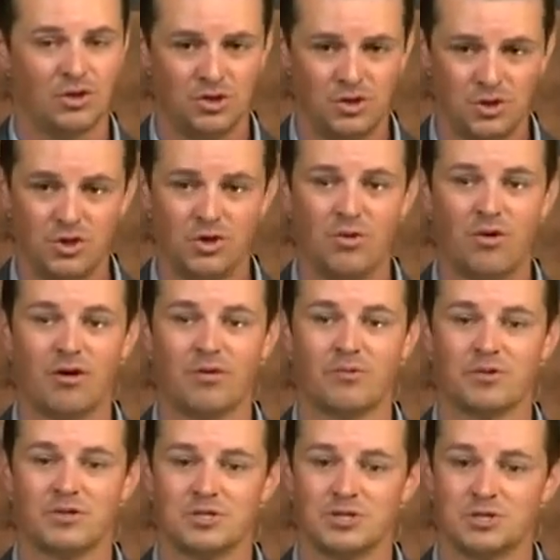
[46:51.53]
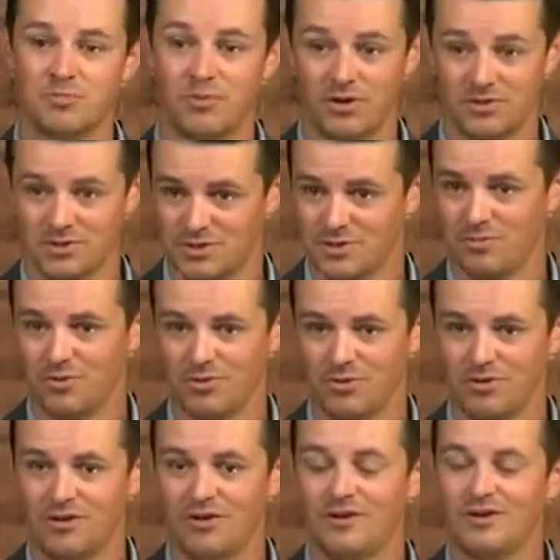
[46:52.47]
You are
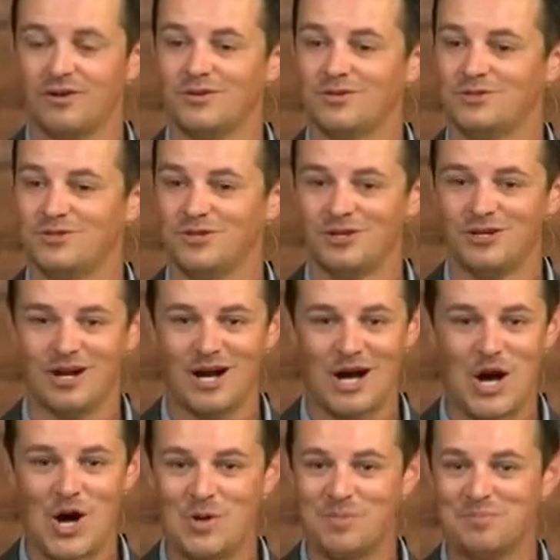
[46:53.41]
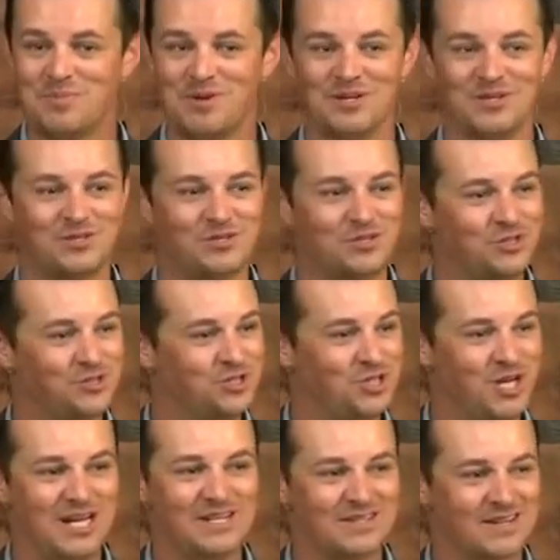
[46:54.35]
responsible to come to
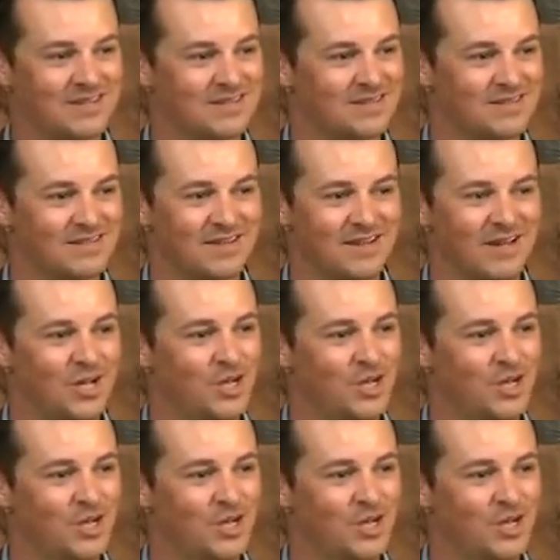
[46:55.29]
Jesus,